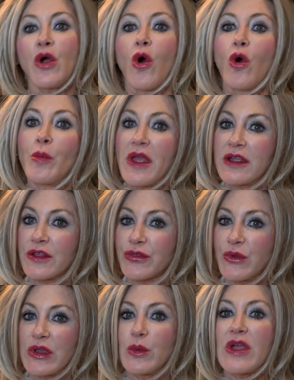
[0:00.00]

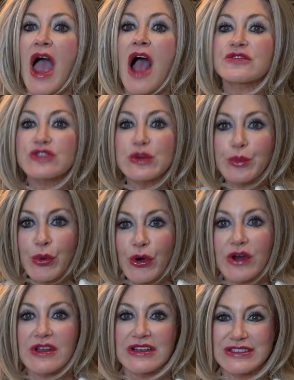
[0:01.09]
Omega-3. We actually
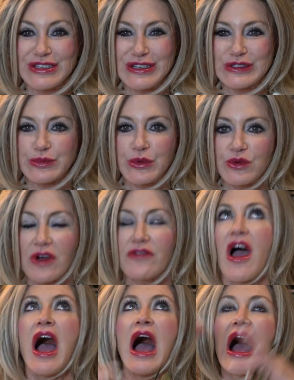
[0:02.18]
put a teaspoon of
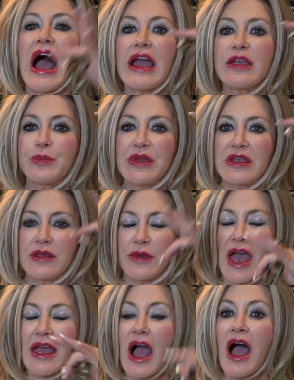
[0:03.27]
high
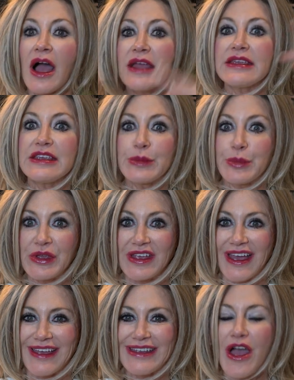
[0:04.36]

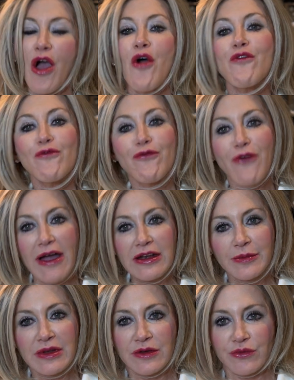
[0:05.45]
EPA,
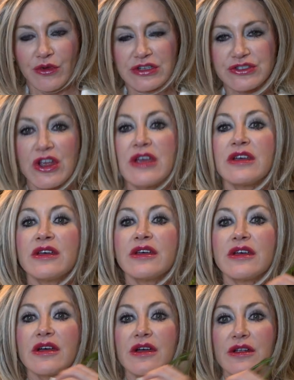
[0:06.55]
vitamin-enriched
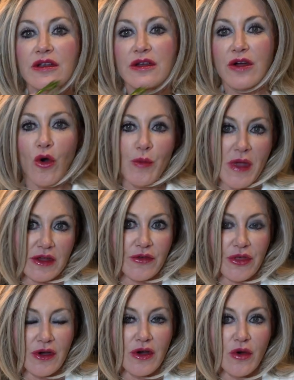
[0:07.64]

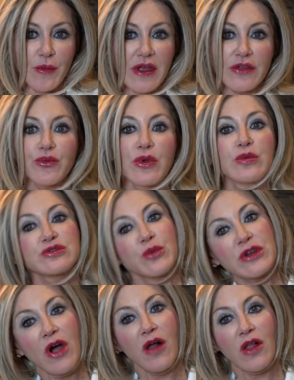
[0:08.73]
omega-3, which
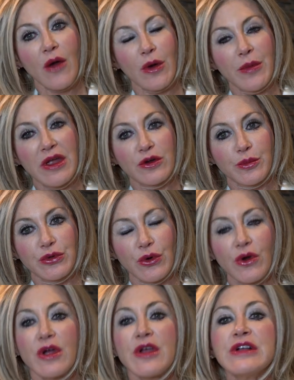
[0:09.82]
we call our Omega
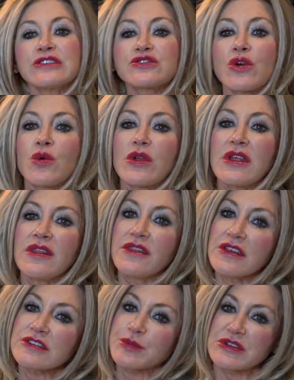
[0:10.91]
Pure. So in
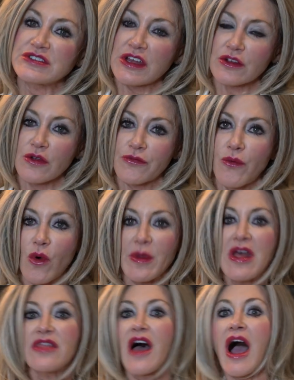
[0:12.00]
this particular form,
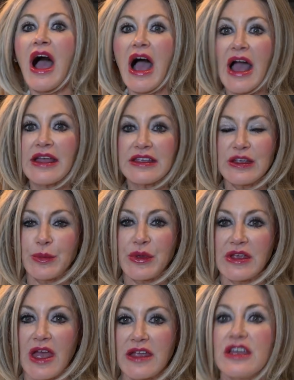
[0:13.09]
the high
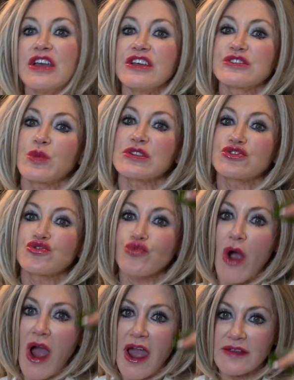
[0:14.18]
EPA is what
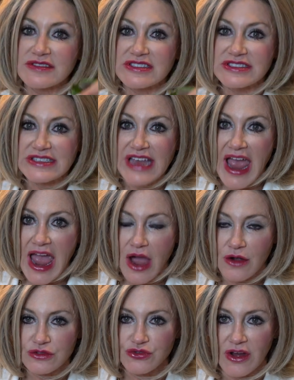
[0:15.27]
drives
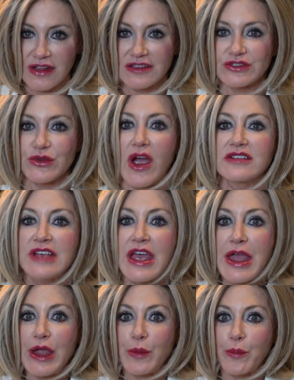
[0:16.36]
down triglycerides
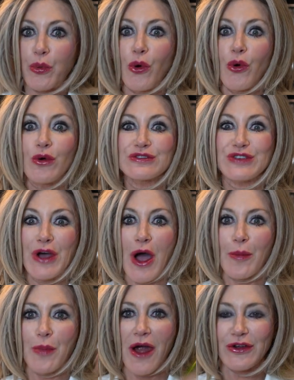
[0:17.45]
and pulls
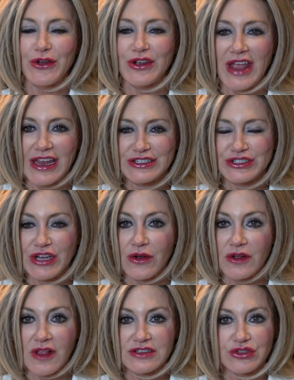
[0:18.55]
up our good HDL
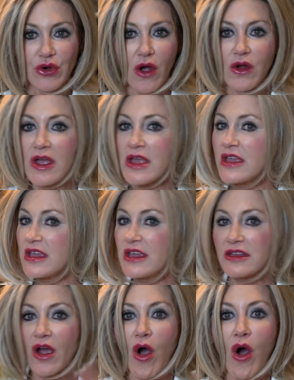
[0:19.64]
cholesterol.
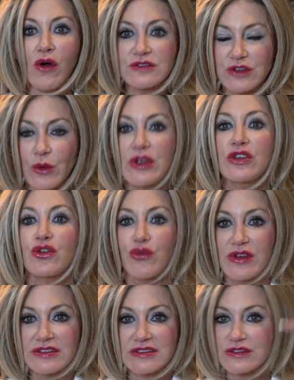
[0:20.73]
It also
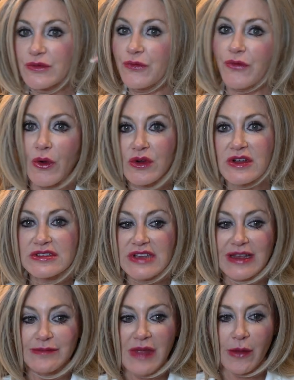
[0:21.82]
increases focus
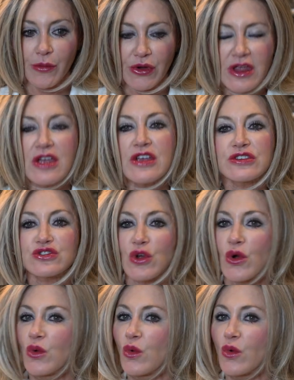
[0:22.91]
and memory,
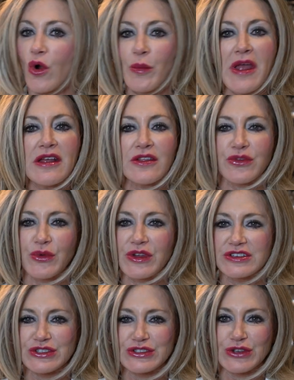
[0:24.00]
so omega-3
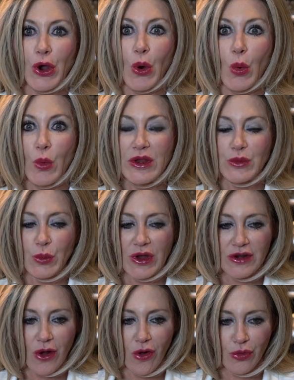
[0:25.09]
is just a
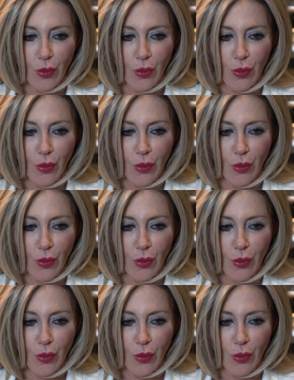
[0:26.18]
win-win all the